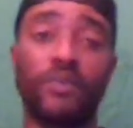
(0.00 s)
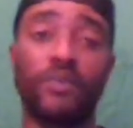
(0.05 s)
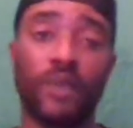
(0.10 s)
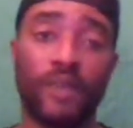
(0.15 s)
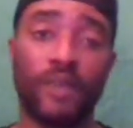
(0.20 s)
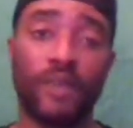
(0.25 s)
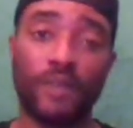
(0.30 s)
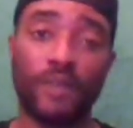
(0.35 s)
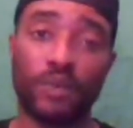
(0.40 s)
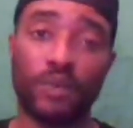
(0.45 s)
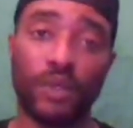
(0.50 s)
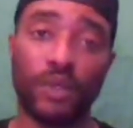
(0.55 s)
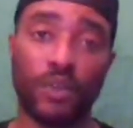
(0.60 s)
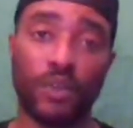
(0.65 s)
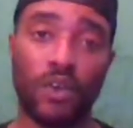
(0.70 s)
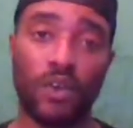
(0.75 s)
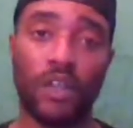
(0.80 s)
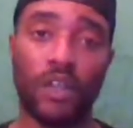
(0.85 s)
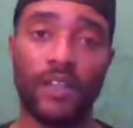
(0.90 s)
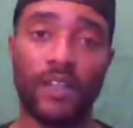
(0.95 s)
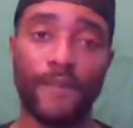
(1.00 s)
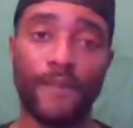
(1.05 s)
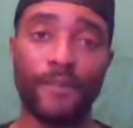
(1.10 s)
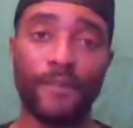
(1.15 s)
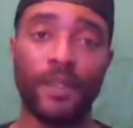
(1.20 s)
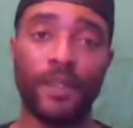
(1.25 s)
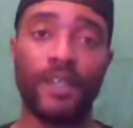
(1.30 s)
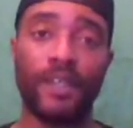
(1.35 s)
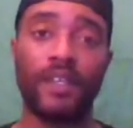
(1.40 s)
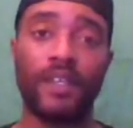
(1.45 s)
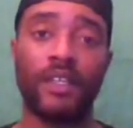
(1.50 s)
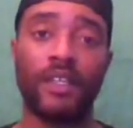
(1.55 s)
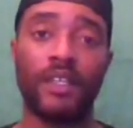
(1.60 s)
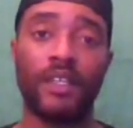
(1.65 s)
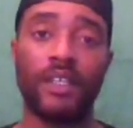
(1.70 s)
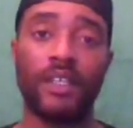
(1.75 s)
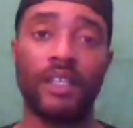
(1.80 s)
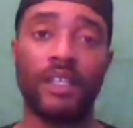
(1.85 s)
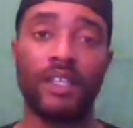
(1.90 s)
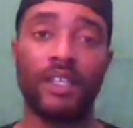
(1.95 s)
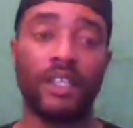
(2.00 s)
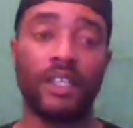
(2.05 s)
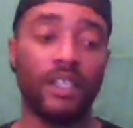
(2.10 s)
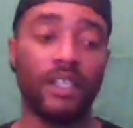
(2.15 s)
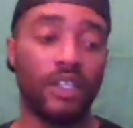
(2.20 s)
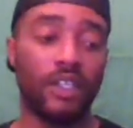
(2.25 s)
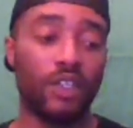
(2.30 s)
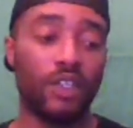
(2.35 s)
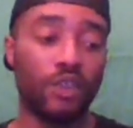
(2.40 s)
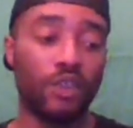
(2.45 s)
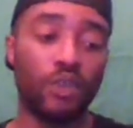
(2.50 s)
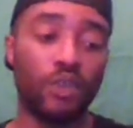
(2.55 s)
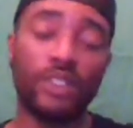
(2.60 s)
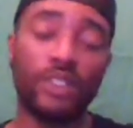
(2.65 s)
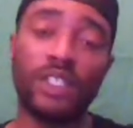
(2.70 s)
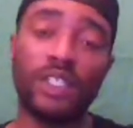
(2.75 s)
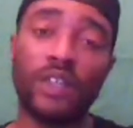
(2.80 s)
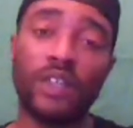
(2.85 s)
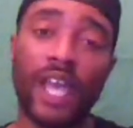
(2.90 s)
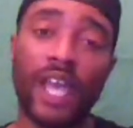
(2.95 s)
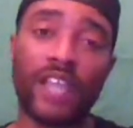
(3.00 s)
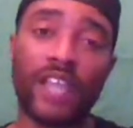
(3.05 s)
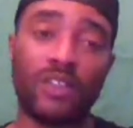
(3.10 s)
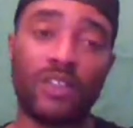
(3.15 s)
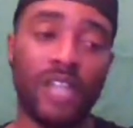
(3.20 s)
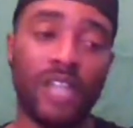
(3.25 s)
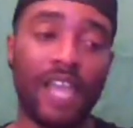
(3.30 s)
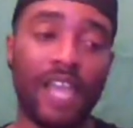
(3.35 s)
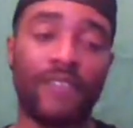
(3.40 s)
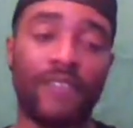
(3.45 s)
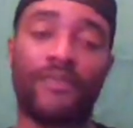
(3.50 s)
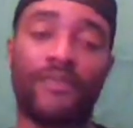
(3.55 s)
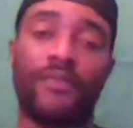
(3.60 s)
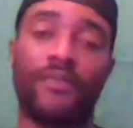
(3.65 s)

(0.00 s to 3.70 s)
whatever you want to call it. You still have your life.